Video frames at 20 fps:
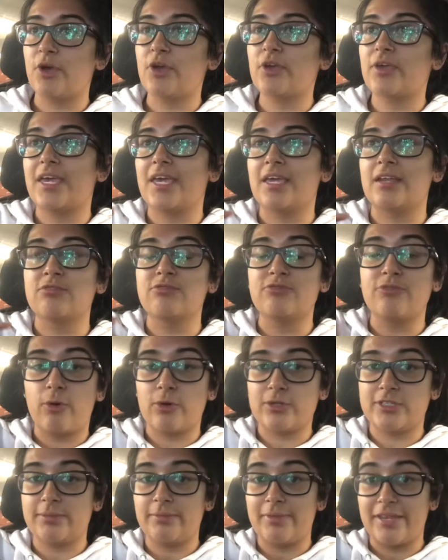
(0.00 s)
book in
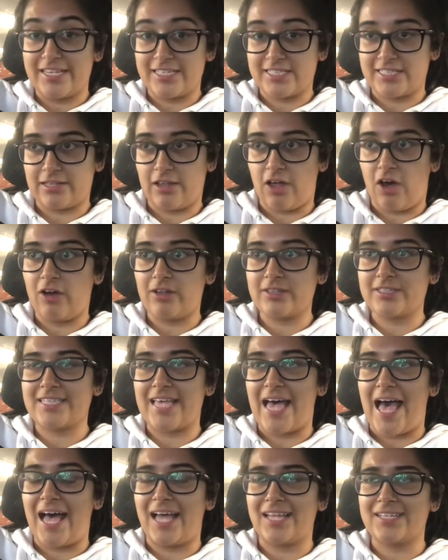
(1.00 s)
40 minute
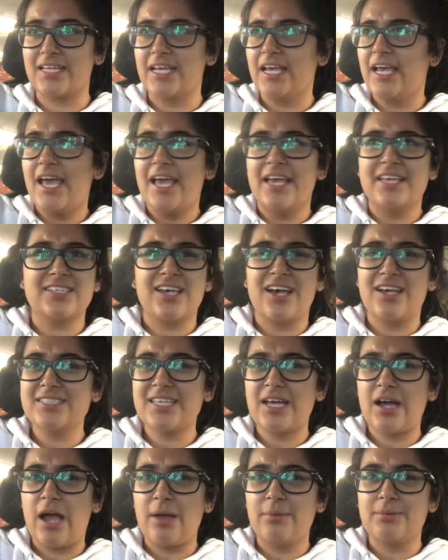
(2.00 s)
slots and it
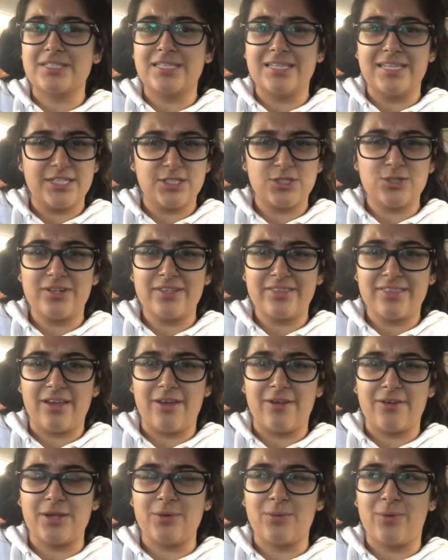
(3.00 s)
turns out I was literally
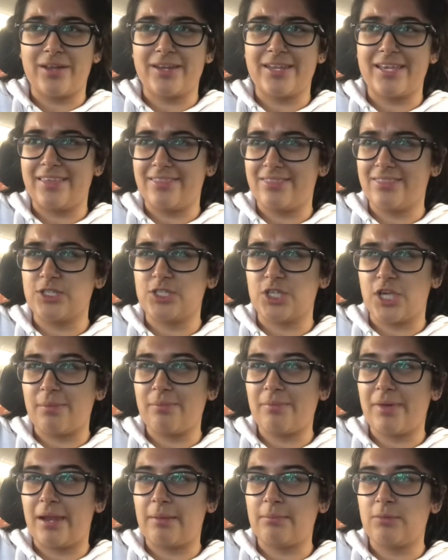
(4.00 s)
the only one in the
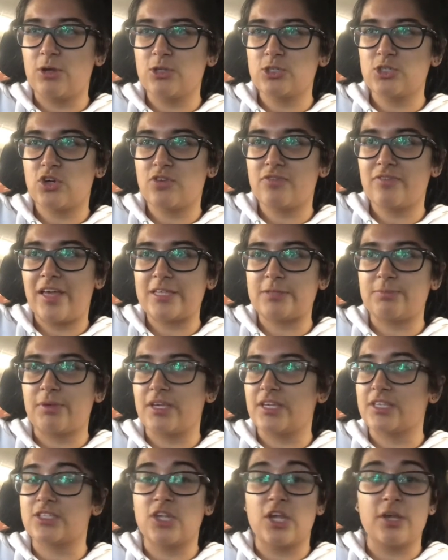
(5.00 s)
gym and I'm not sure if that's
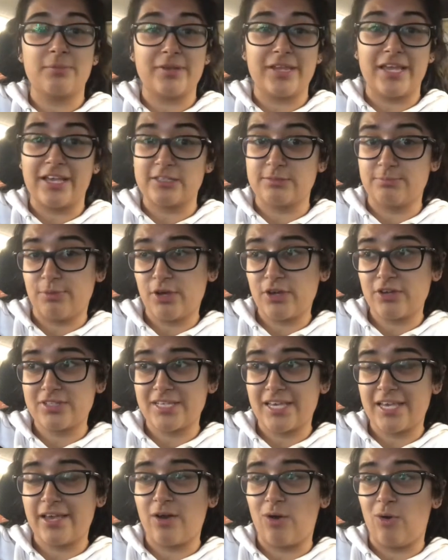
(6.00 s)
because nobody else
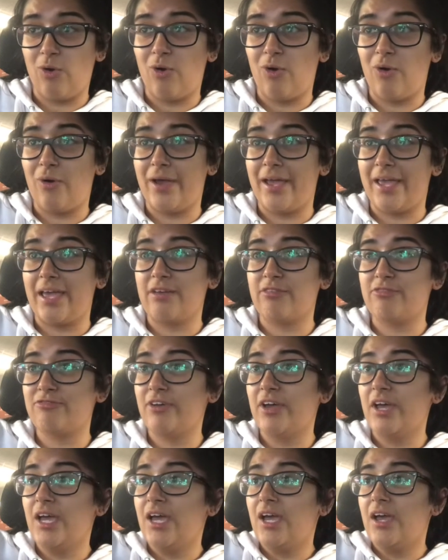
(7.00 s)
booked it or if
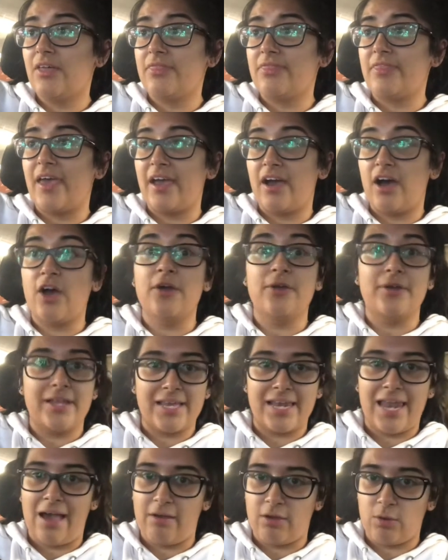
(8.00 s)
they are
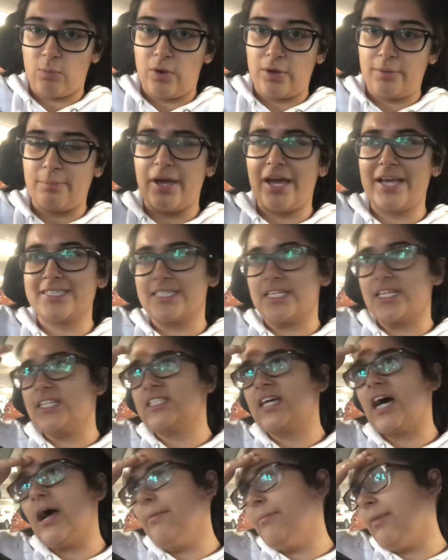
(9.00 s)
only allowing one person at
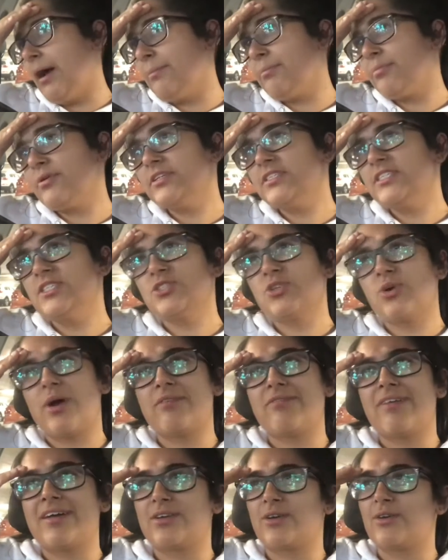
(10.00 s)
a time, but I'm pretty sure
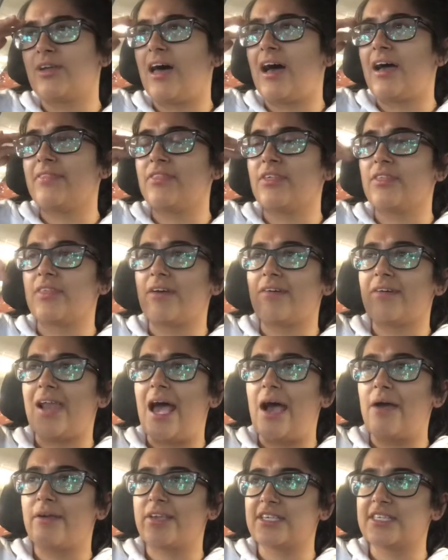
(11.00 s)
I read online that they're
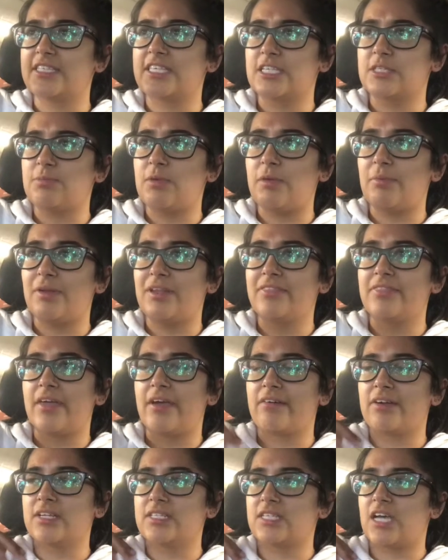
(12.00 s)
allowing 6 people in
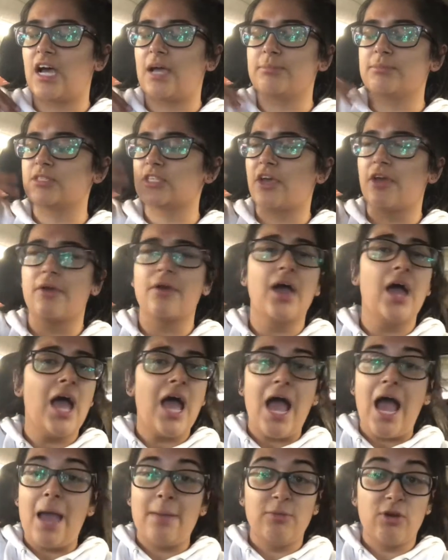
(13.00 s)
there at a time, so
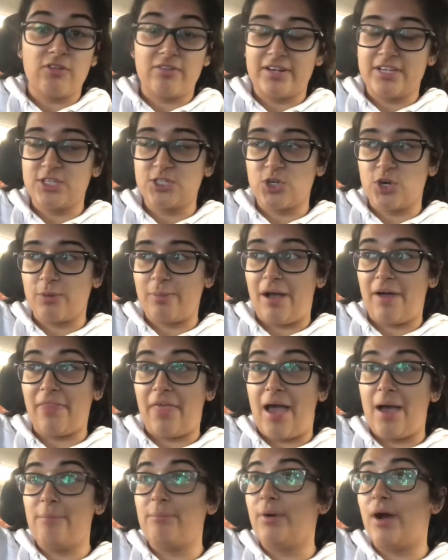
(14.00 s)
I'm not really sure about
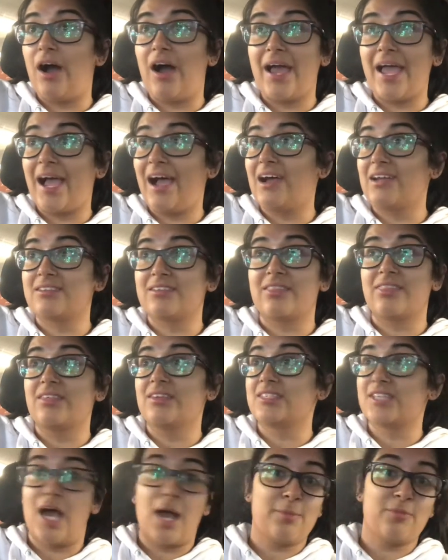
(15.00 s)
that, but I had
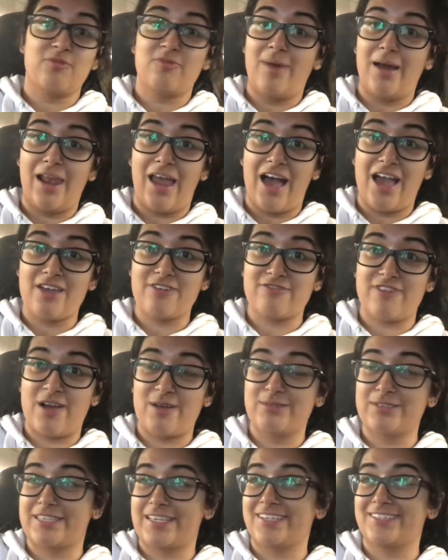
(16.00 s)
the time of my life.
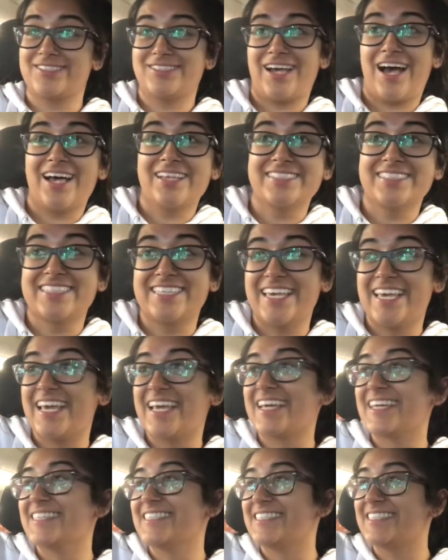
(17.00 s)
I was like
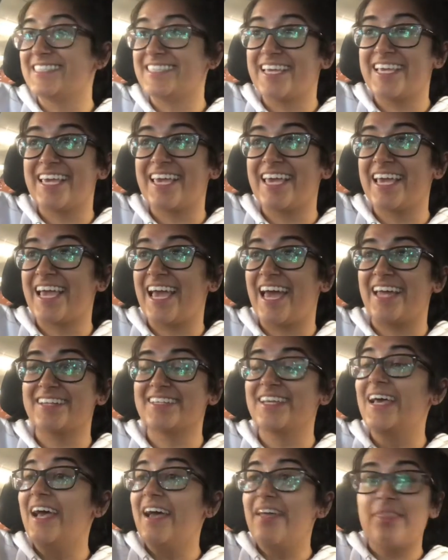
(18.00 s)
dancing and singing
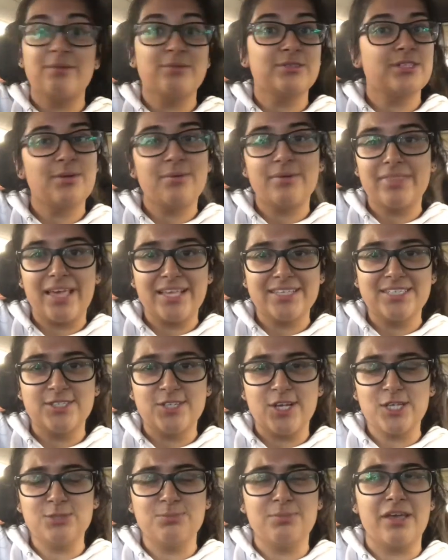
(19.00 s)
and there was no one there to
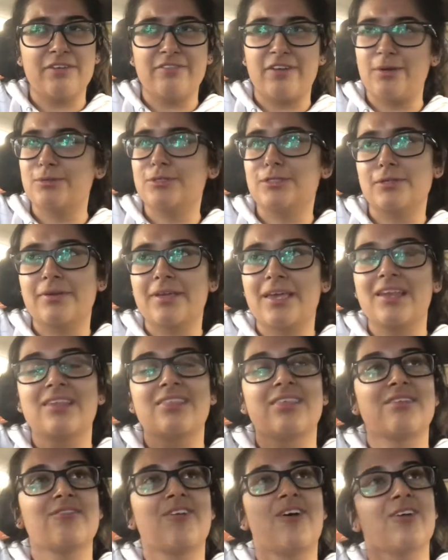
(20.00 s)
judge me if I was doing
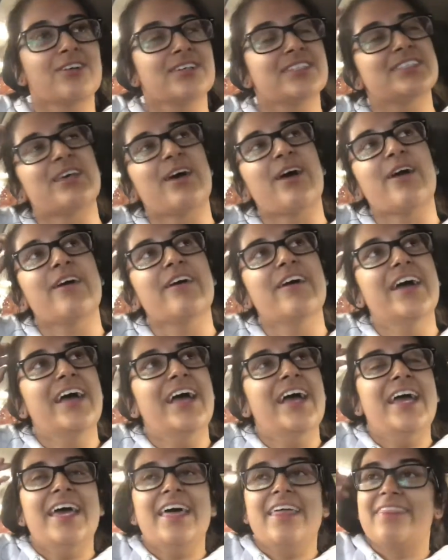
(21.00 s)
anything wrong, so
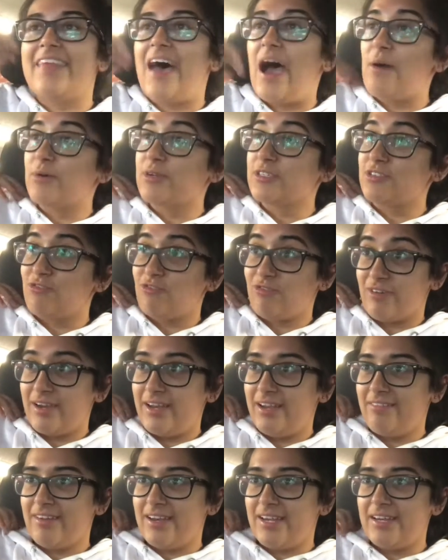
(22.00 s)
that was
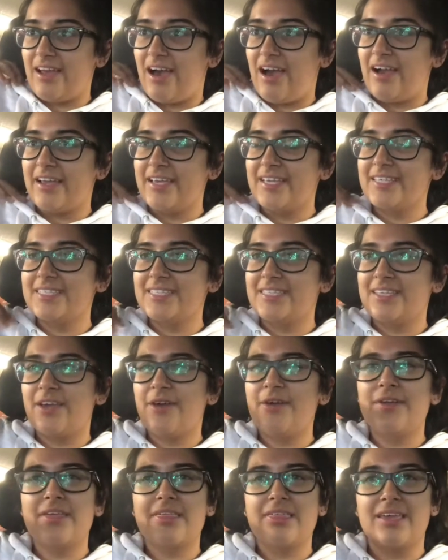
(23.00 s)
really, really nice.
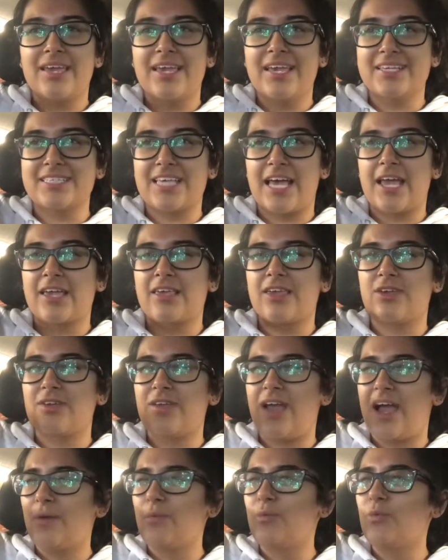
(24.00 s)
The only thing is I
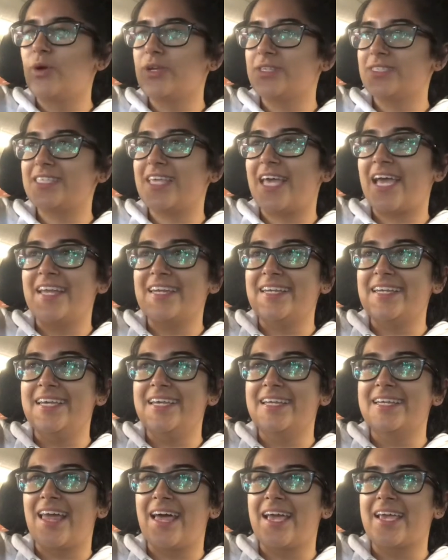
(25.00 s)
would say I
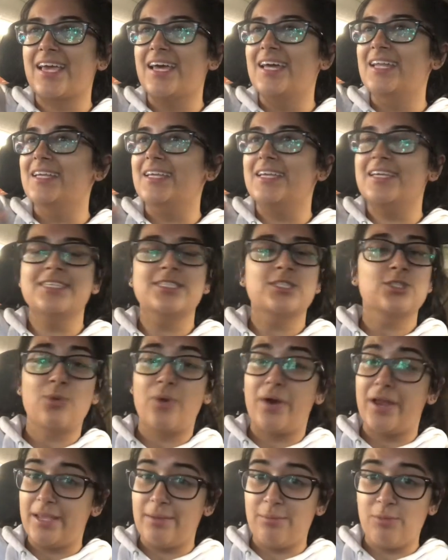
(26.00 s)
need like at least
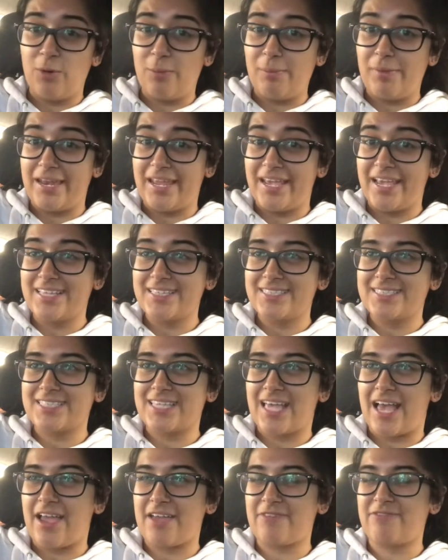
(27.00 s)
20 more
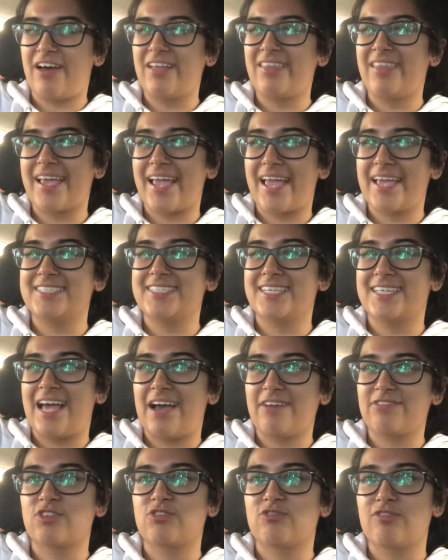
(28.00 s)
minutes. I felt like I did
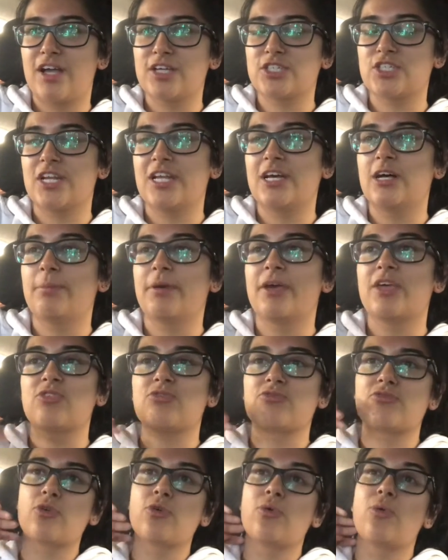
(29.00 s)
have to rush a little bit
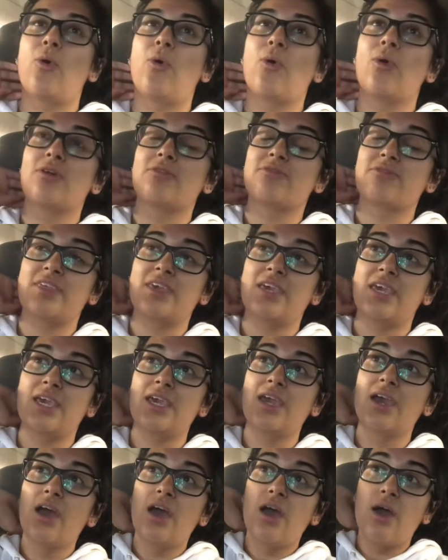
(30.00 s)
through all of
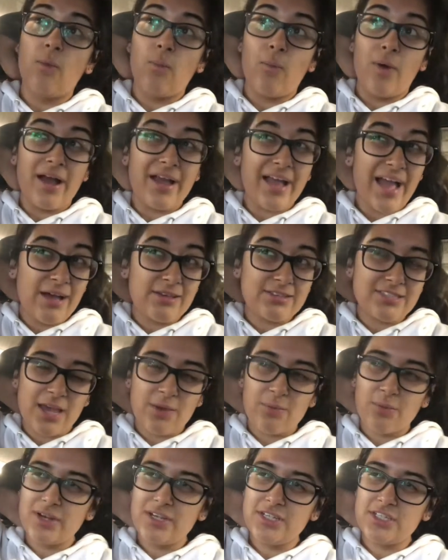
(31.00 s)
the workouts
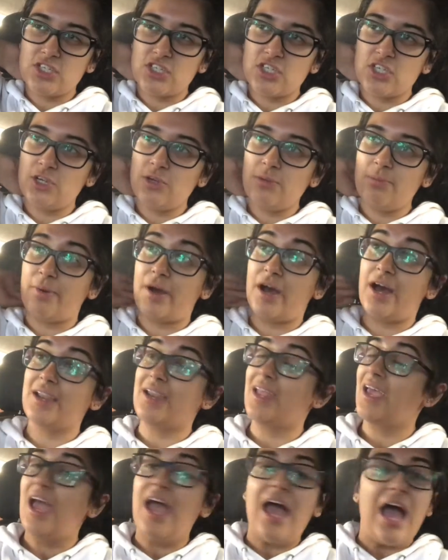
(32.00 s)
that I wanted to do,
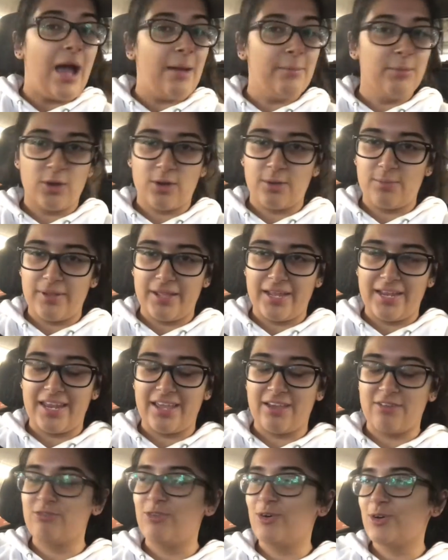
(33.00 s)
but I'm not
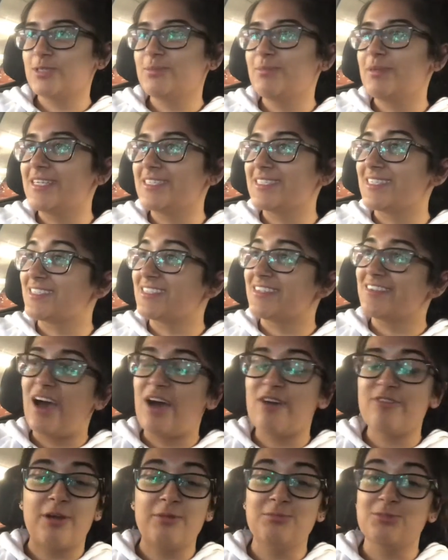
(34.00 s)
complaining. 40 minutes is
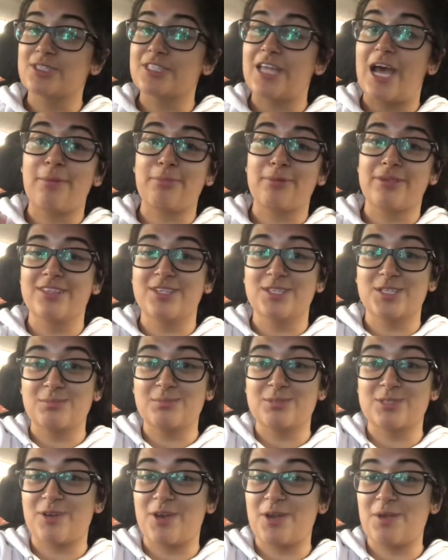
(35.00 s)
enough. I'm just happy the
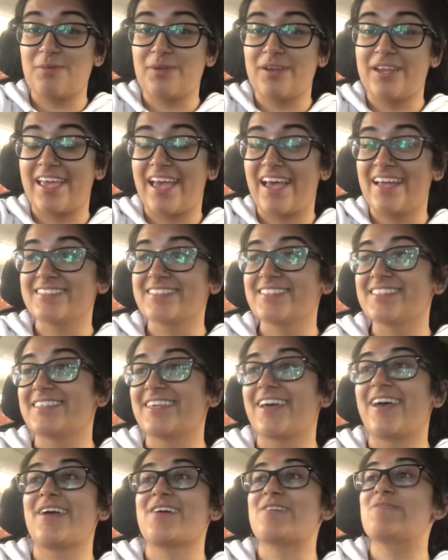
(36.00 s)
gyms are open again.
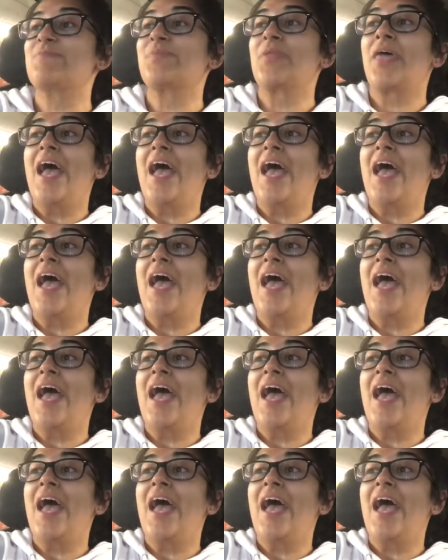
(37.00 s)
So